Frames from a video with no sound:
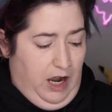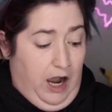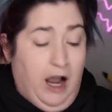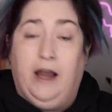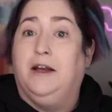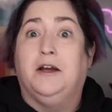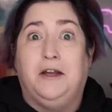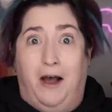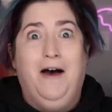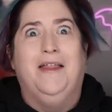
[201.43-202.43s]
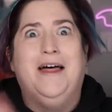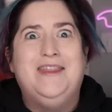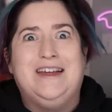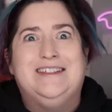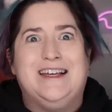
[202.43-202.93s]
I, got.
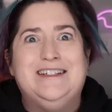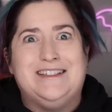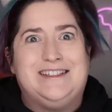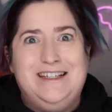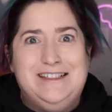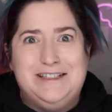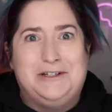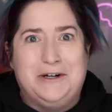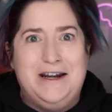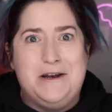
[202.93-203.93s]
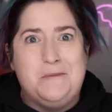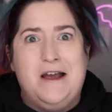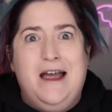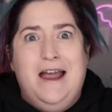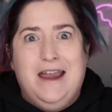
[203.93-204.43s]
they sent a CC cream
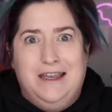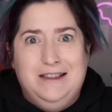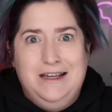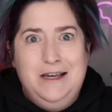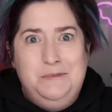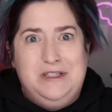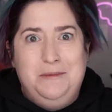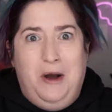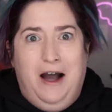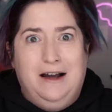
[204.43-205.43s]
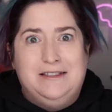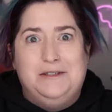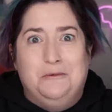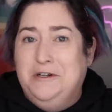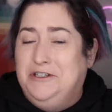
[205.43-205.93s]
in the Ipsy box,
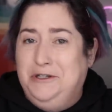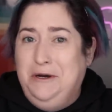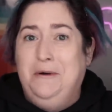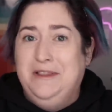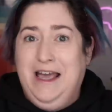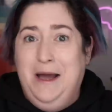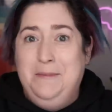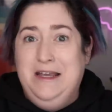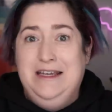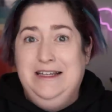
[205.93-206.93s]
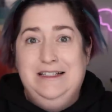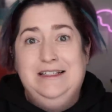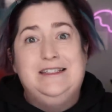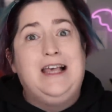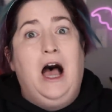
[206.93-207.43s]
which you know what that
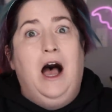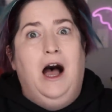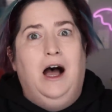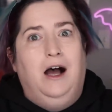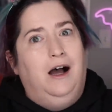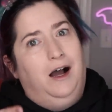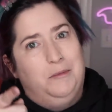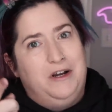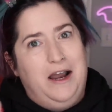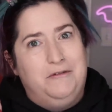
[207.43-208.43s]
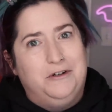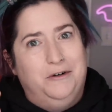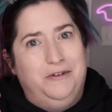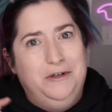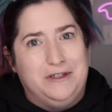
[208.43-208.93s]
means. I'm gonna have to
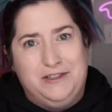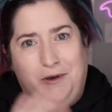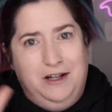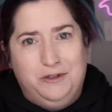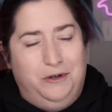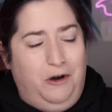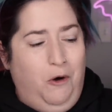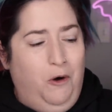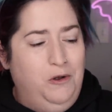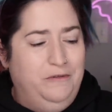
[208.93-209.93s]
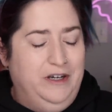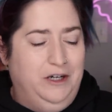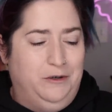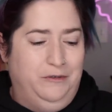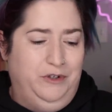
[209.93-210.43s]
review it. So I'll do a whole
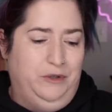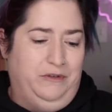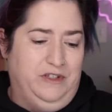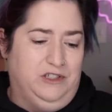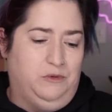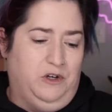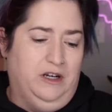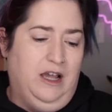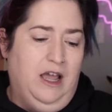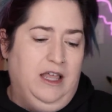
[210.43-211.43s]
video review of this one.